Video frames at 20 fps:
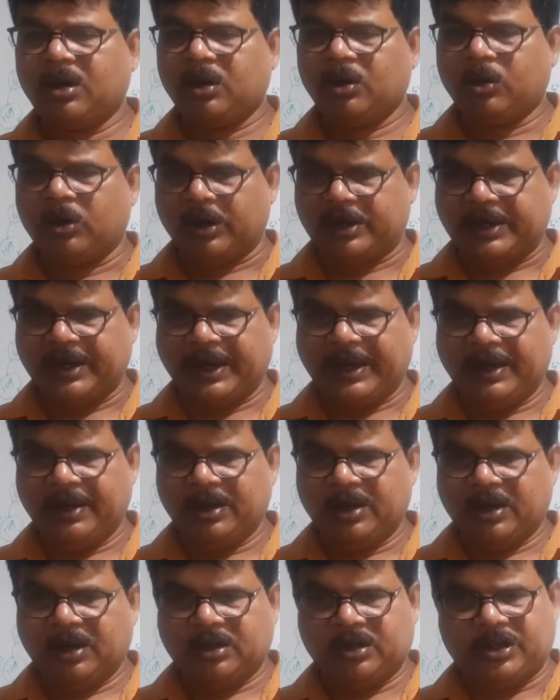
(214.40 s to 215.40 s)
Okay?
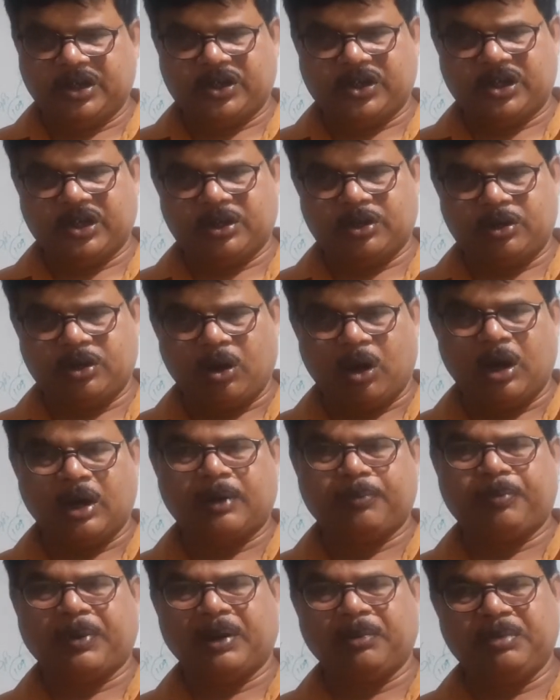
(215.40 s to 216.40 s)
This is
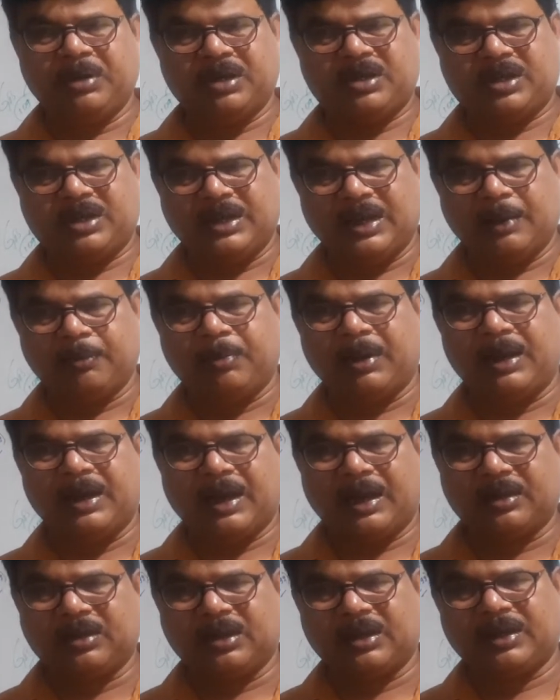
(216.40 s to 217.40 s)
not permissible
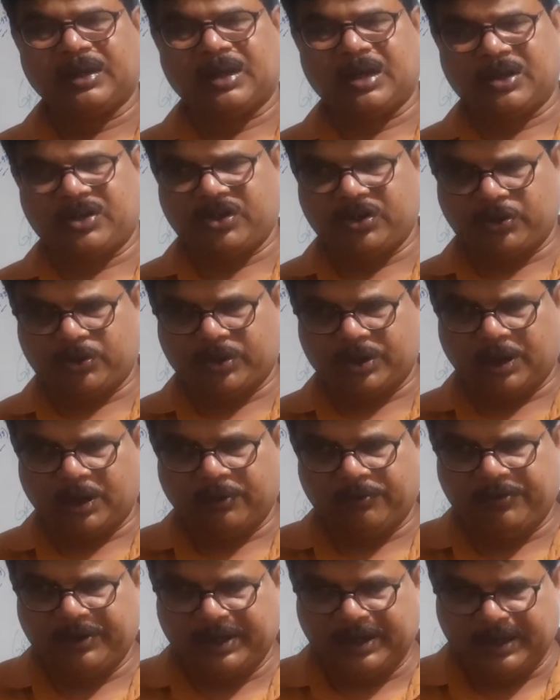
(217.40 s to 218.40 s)
under the Constitution
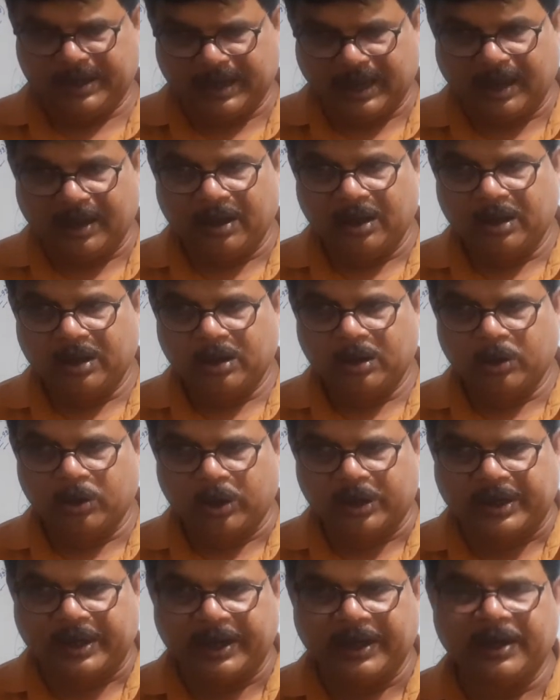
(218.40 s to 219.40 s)
of India.
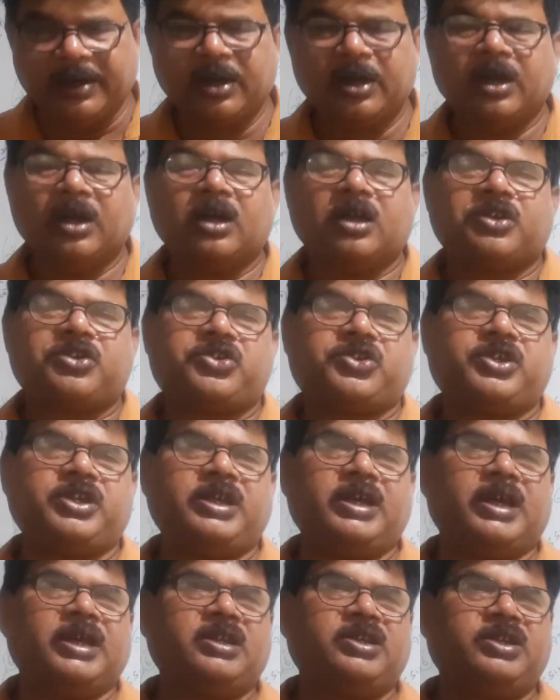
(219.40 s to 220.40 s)
Okay?
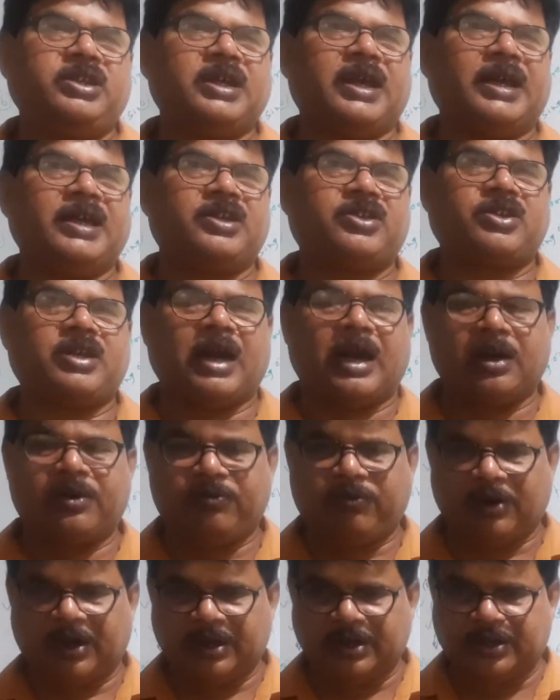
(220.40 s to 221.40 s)
CAGI
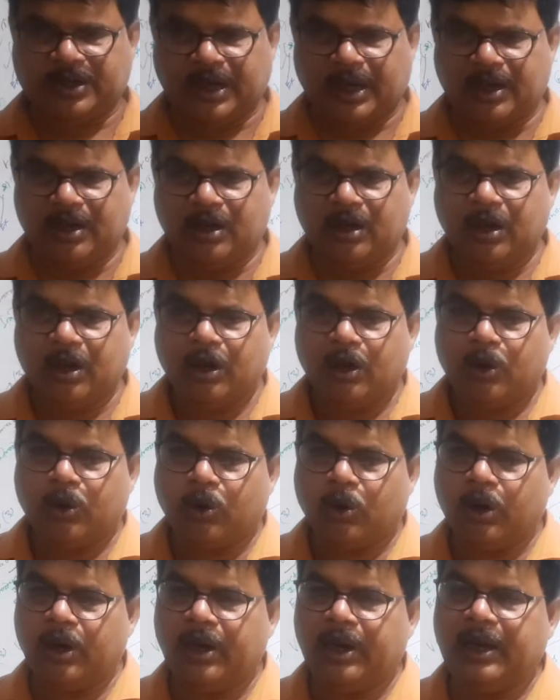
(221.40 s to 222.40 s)
start function
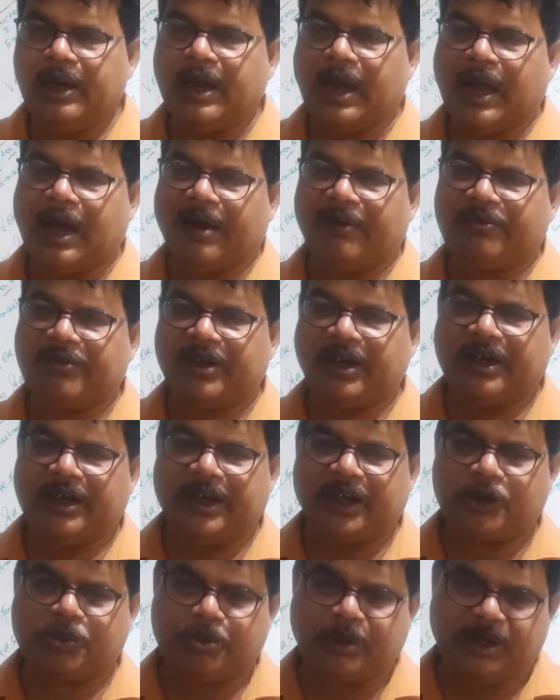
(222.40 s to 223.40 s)
only after
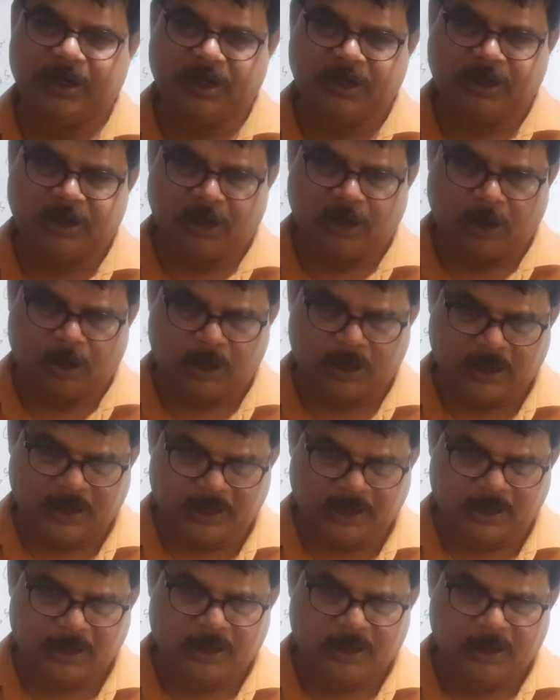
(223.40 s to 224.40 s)
expenditure
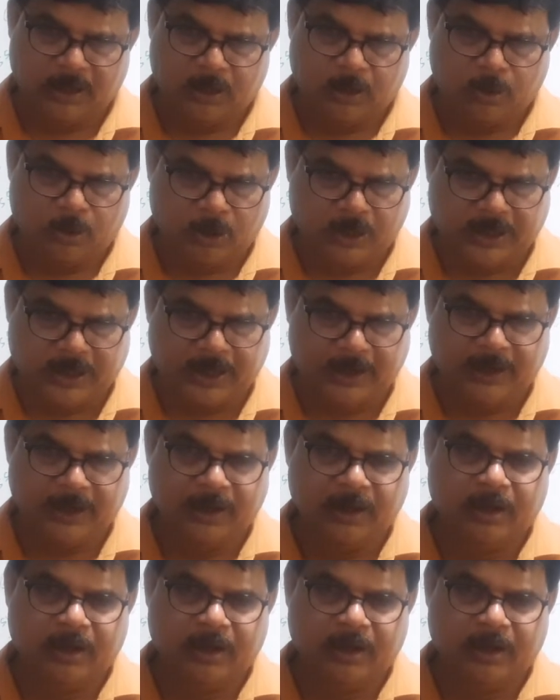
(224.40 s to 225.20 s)
occur. Okay?